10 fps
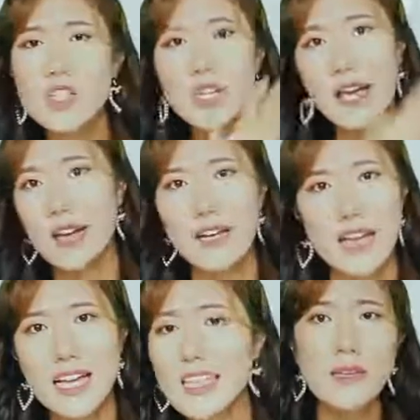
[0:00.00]
Just look at
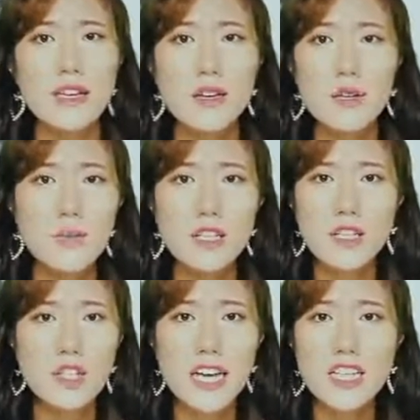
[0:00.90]
it. It'll be
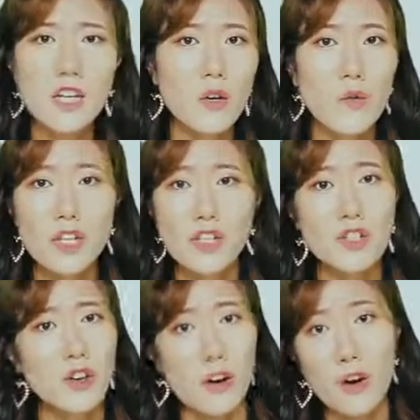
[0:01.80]
such a nice
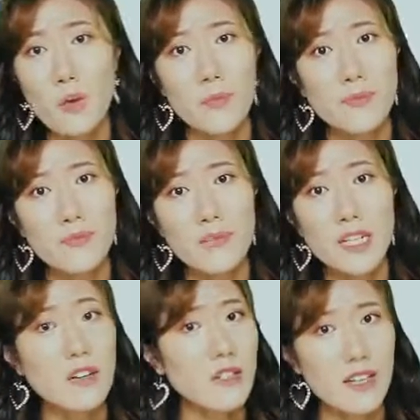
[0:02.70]
decoration to your home.
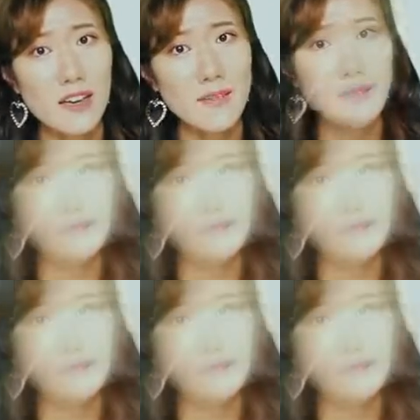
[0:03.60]
Seriously.